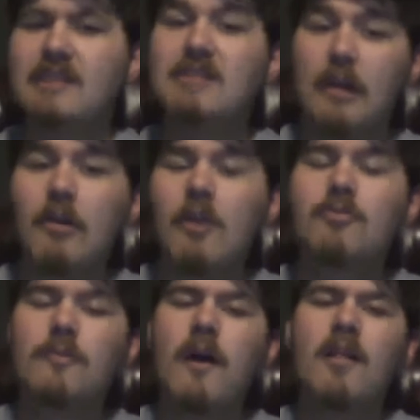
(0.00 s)
and I'll go
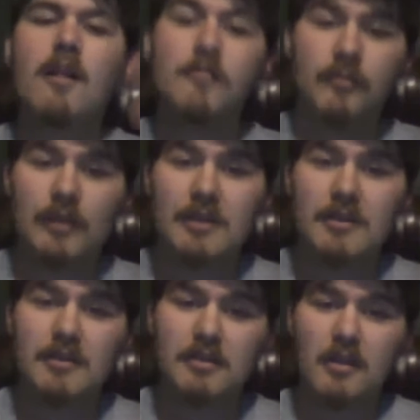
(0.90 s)
through all of them, read
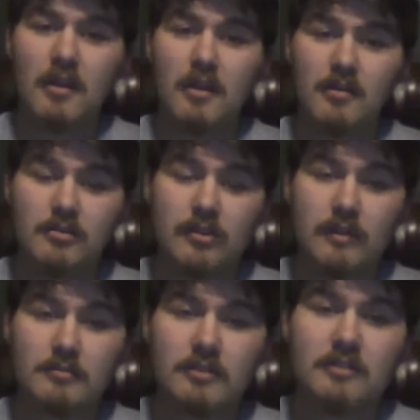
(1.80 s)
the uh,
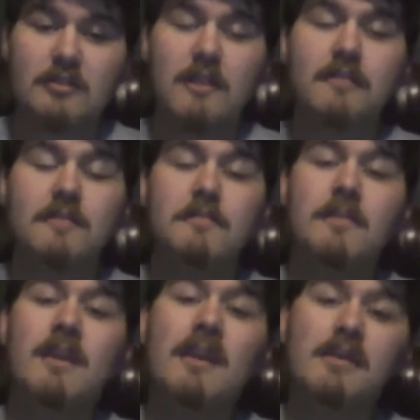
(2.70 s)
descriptions of them,
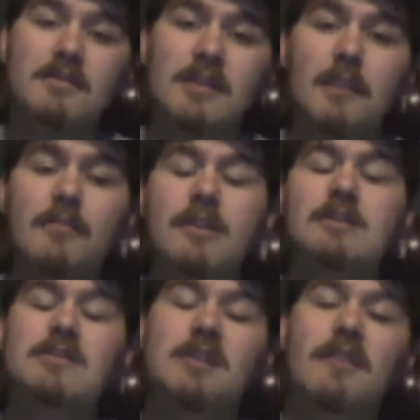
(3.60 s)
the summaries
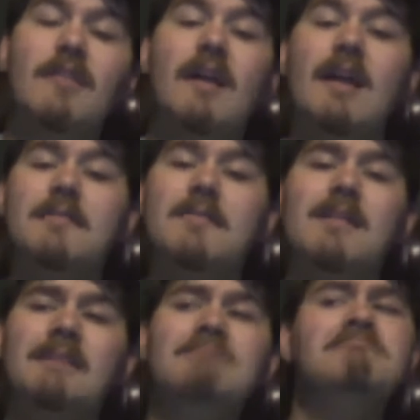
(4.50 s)
and stuff like that, and be
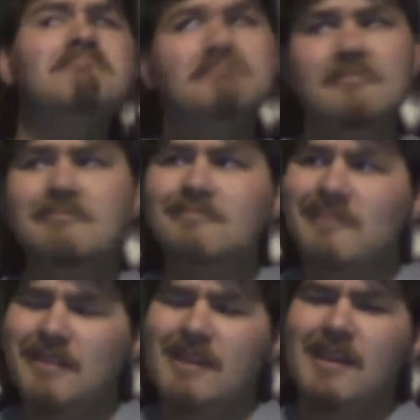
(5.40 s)
like,
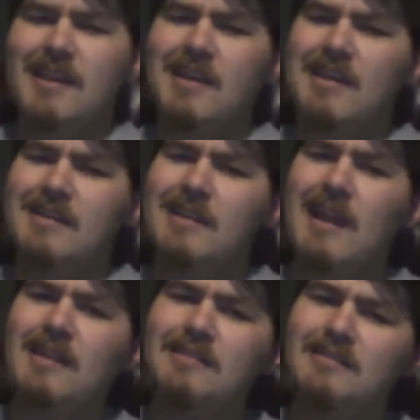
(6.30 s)
eh,
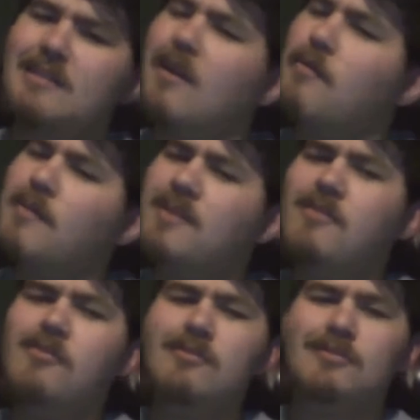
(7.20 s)
no, this that won't be
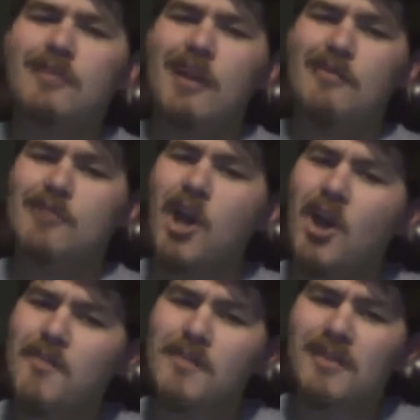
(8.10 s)
cool is what I was
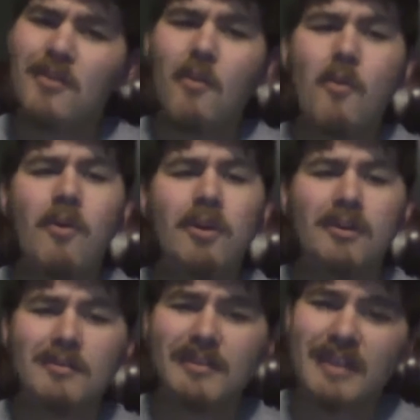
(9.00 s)
hoping,
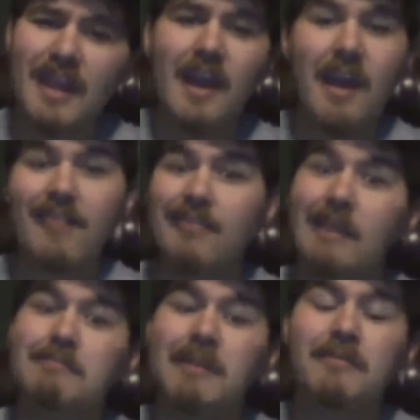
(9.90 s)
or yeah, I th
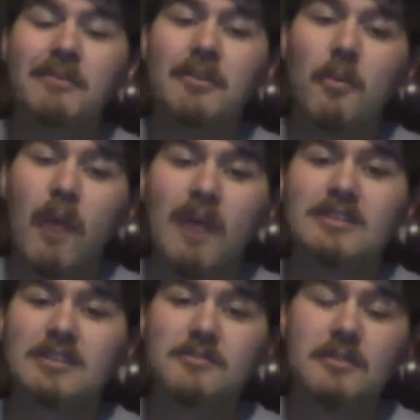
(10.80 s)
I'm definitely going to watch
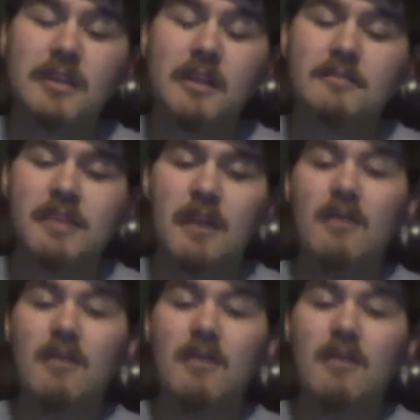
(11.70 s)
this when it comes out.